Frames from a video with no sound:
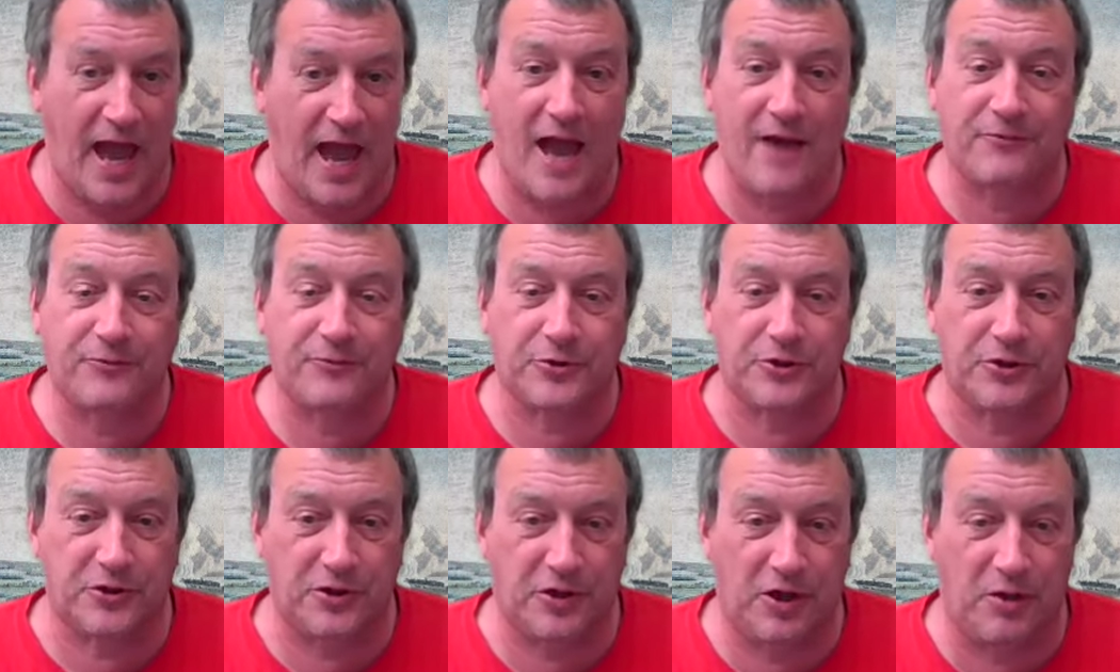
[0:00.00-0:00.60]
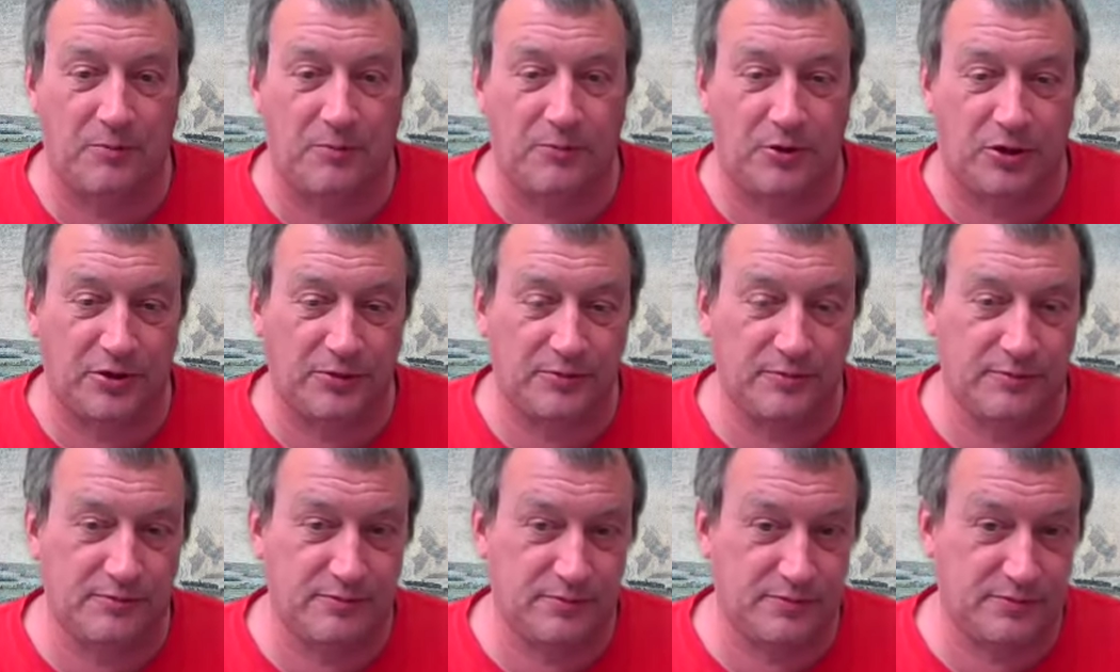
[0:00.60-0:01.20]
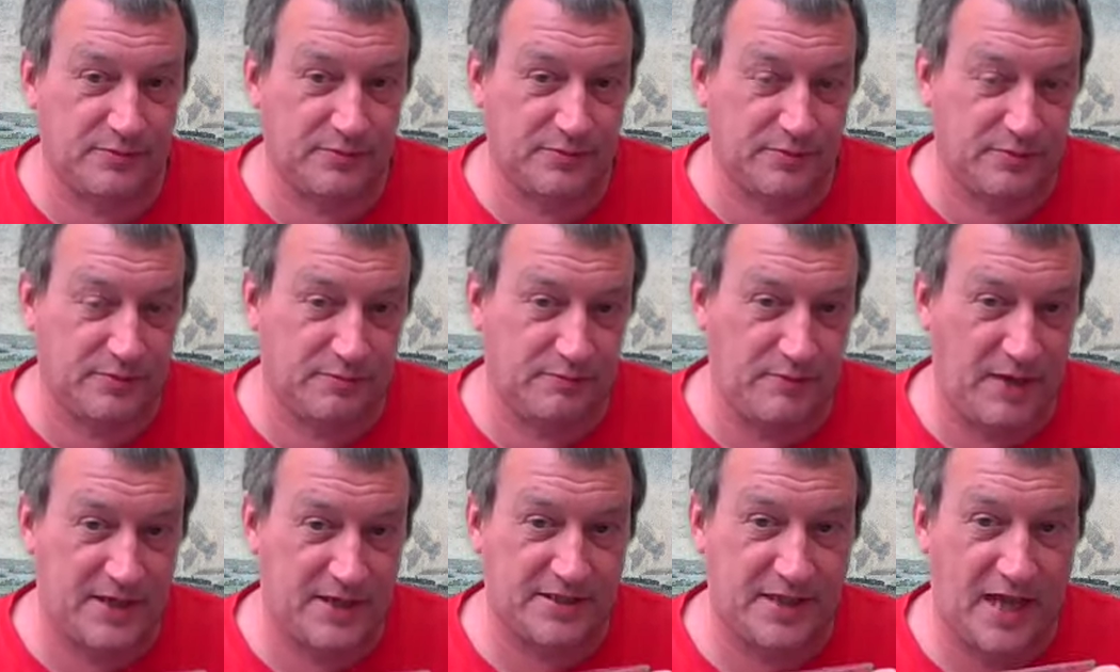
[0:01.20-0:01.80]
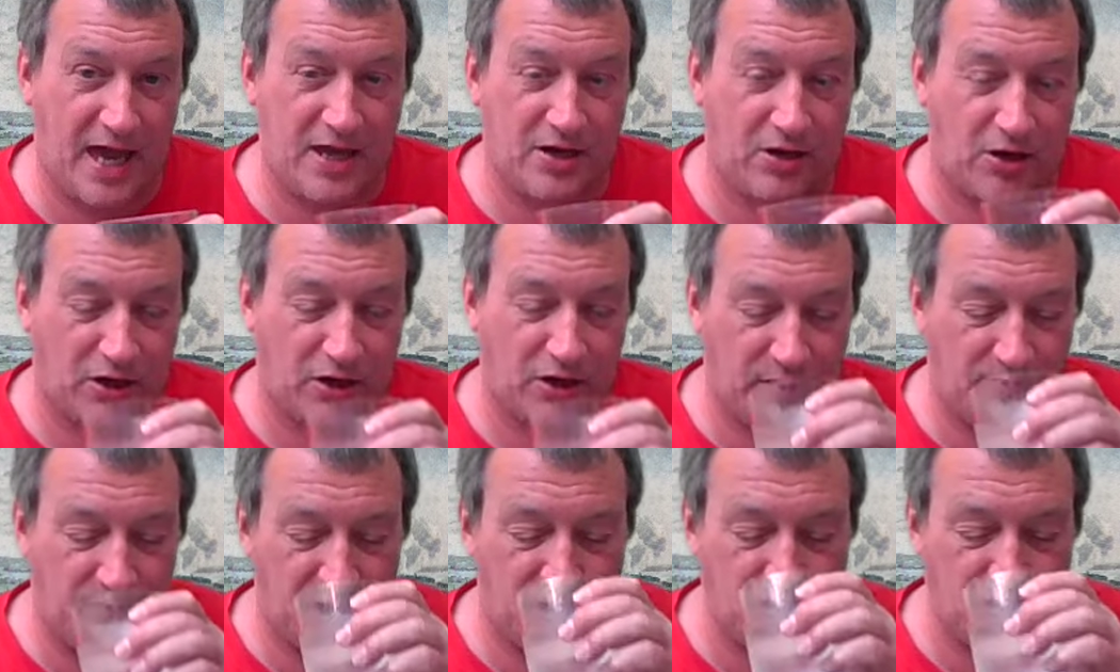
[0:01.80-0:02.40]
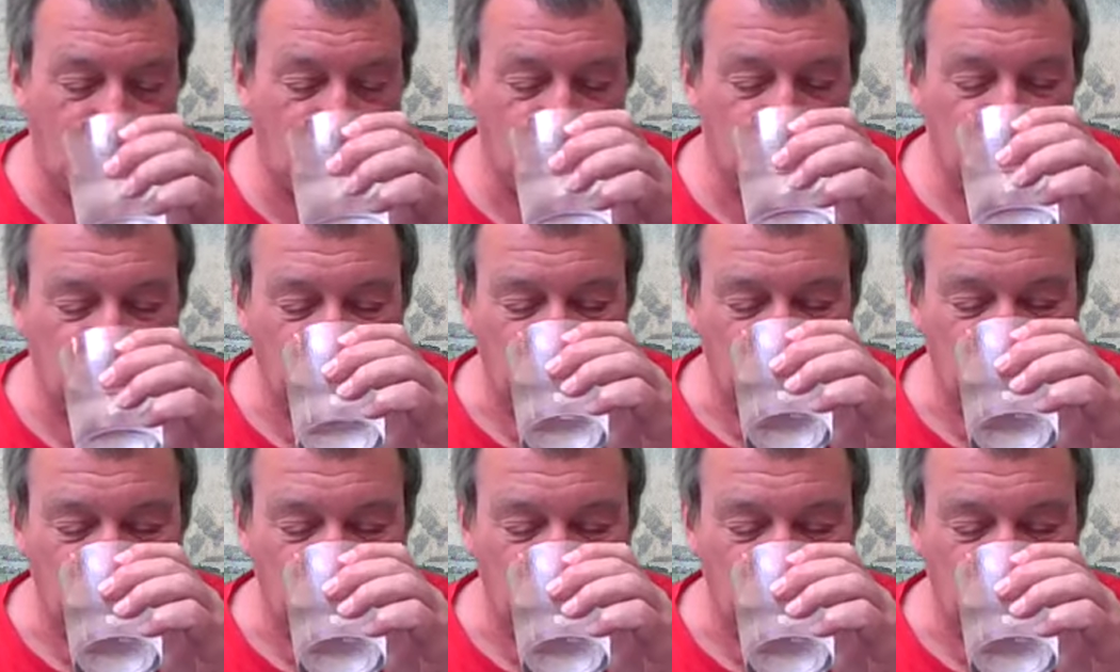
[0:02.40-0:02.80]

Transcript: after Humboldt makes that argument,